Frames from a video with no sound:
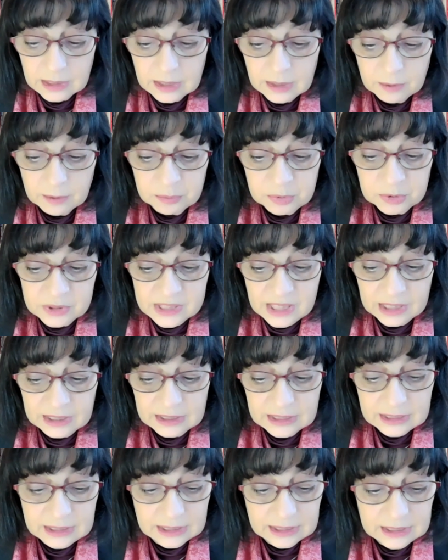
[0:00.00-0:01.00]
presented
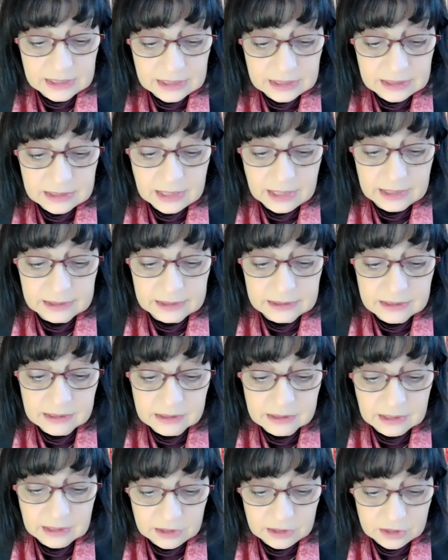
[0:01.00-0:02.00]
a detailed
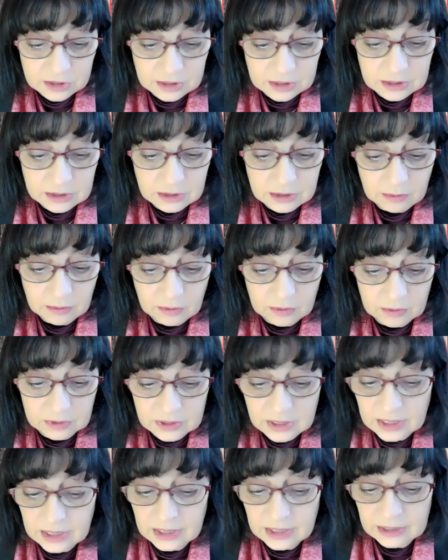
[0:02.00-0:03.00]
discussion on
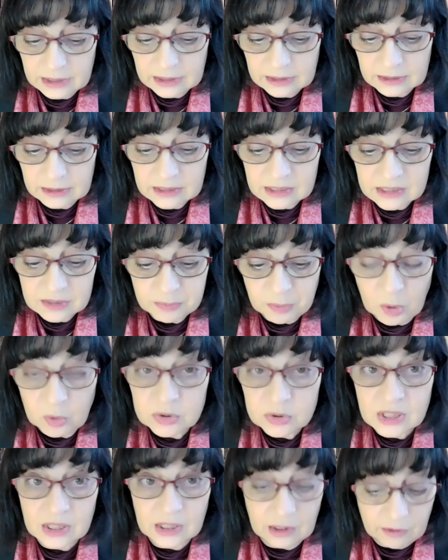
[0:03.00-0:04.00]
the
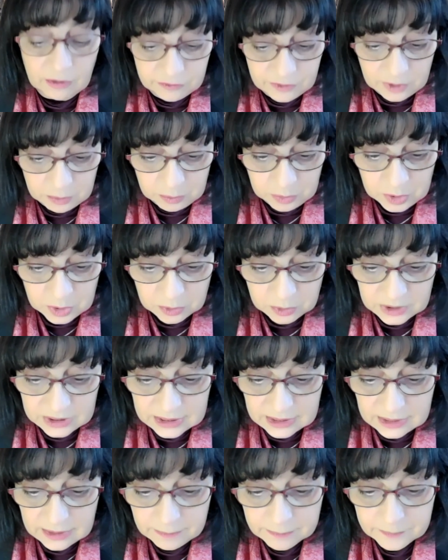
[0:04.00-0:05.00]
disposal of
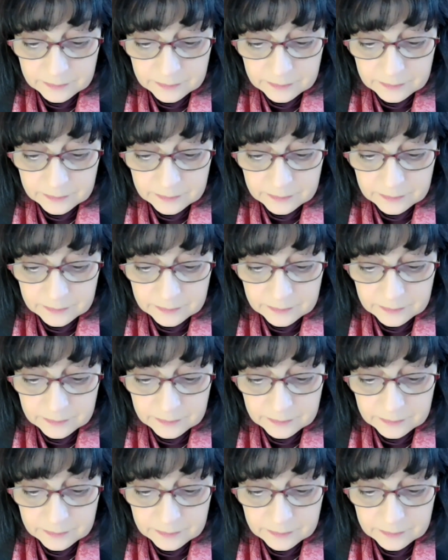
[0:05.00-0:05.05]
impurity